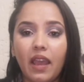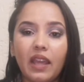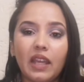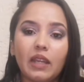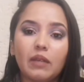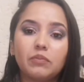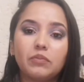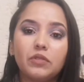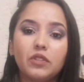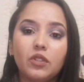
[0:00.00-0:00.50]

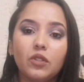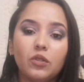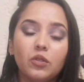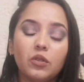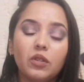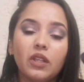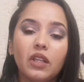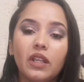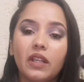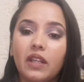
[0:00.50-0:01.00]
I
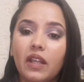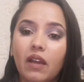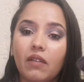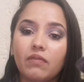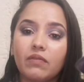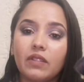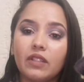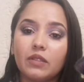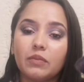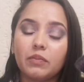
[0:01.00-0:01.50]
absolutely
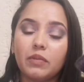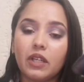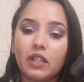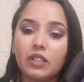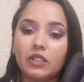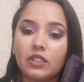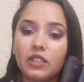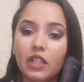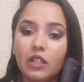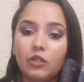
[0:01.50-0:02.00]
love this
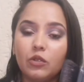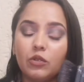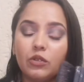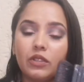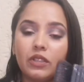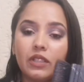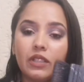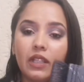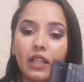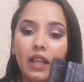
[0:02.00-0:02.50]
brush. I
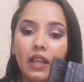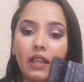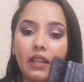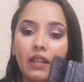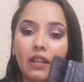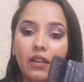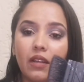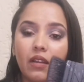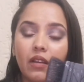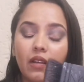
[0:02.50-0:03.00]
use it
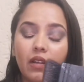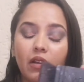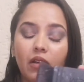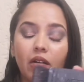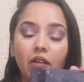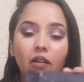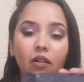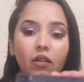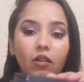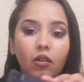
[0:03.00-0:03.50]
in
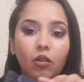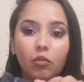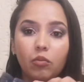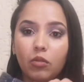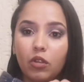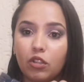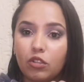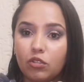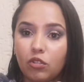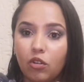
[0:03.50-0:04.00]

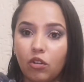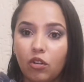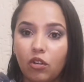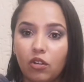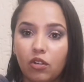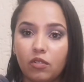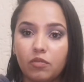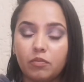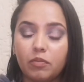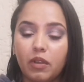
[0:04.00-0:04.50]
almost
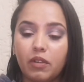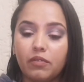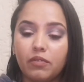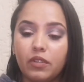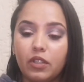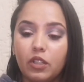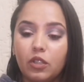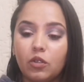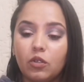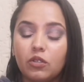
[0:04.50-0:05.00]
all of my
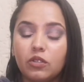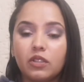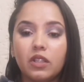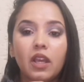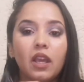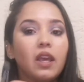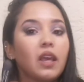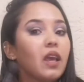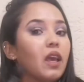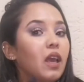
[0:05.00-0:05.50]
videos,
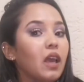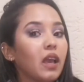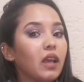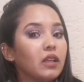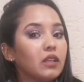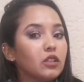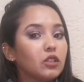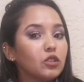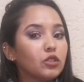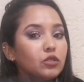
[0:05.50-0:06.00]

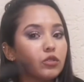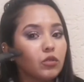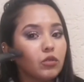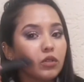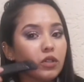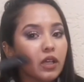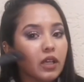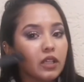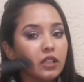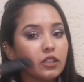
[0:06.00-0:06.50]
and it's so
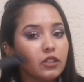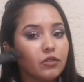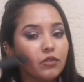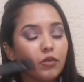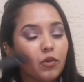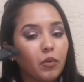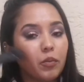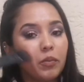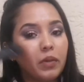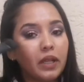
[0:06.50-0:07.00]
nice
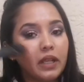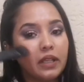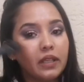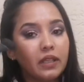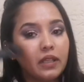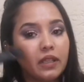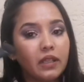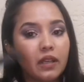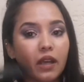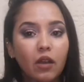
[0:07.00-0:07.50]
for
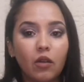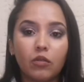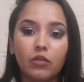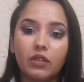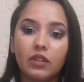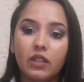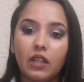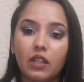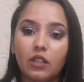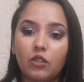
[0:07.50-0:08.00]
blending
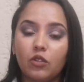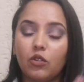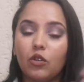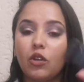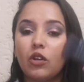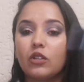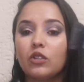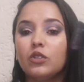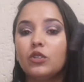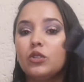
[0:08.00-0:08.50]
out
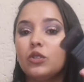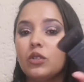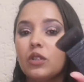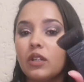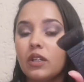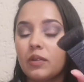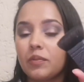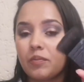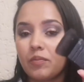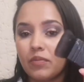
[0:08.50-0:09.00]
the
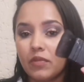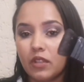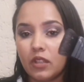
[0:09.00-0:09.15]
contour.